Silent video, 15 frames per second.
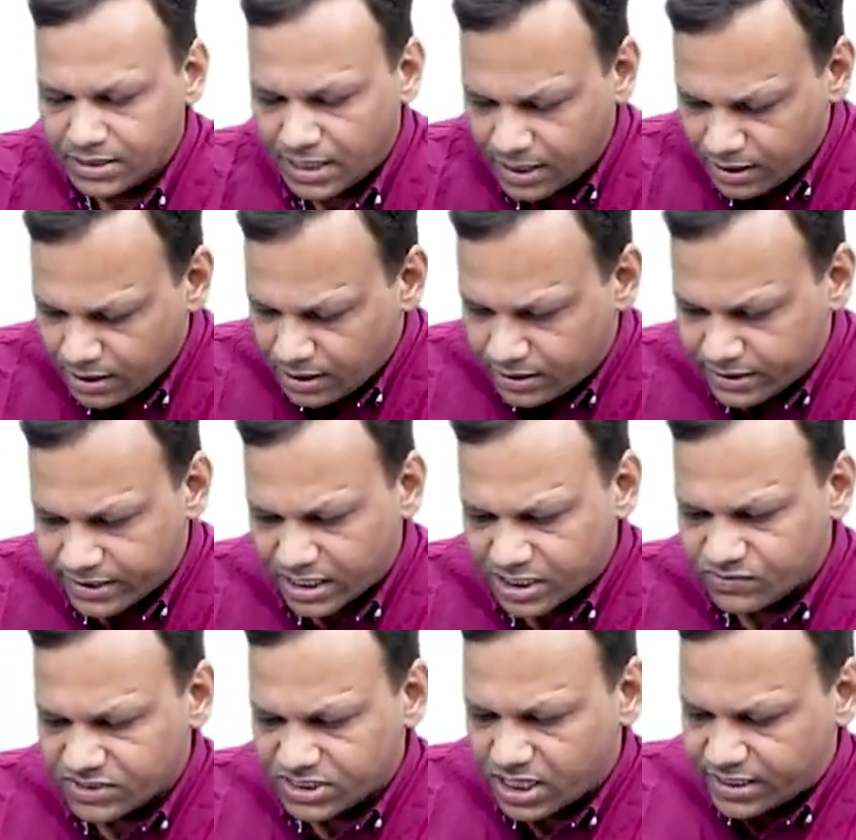Then
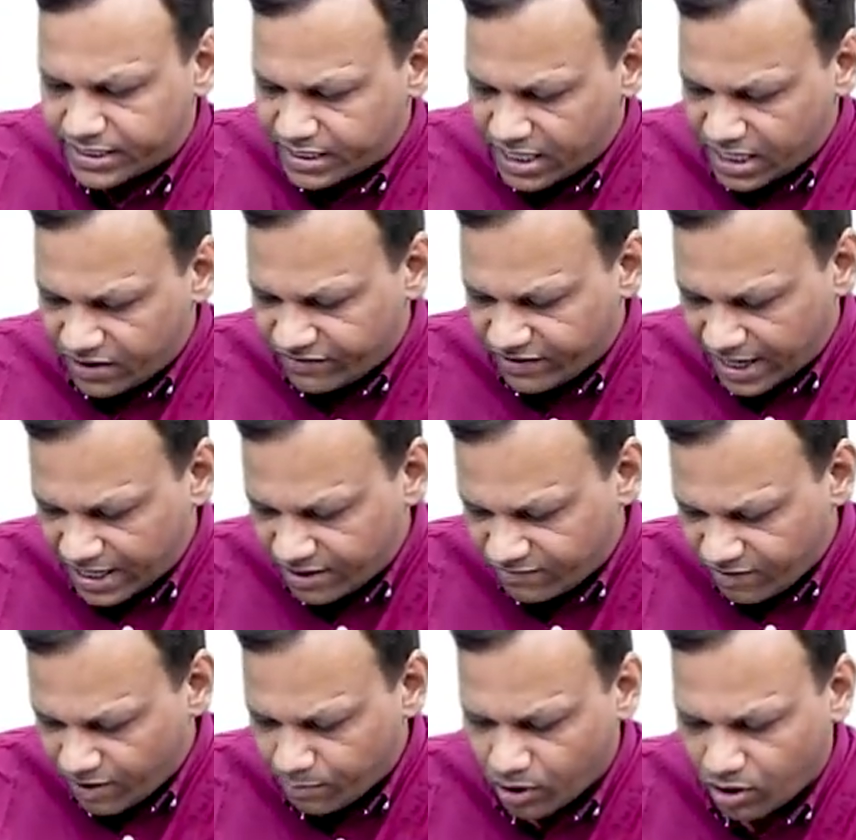drugs which are TNF
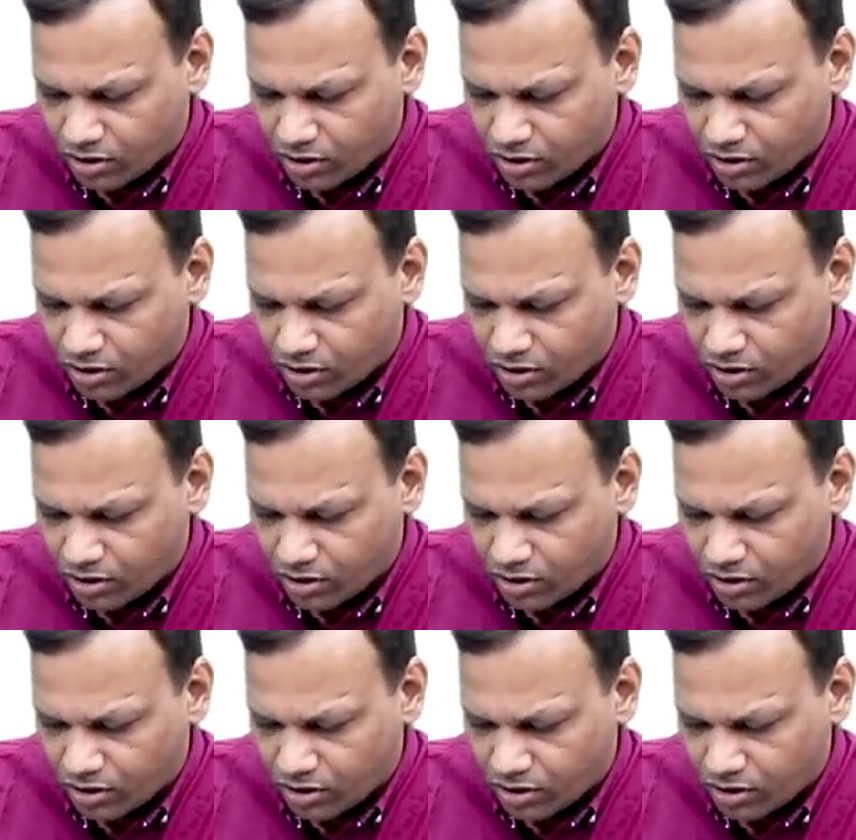alpha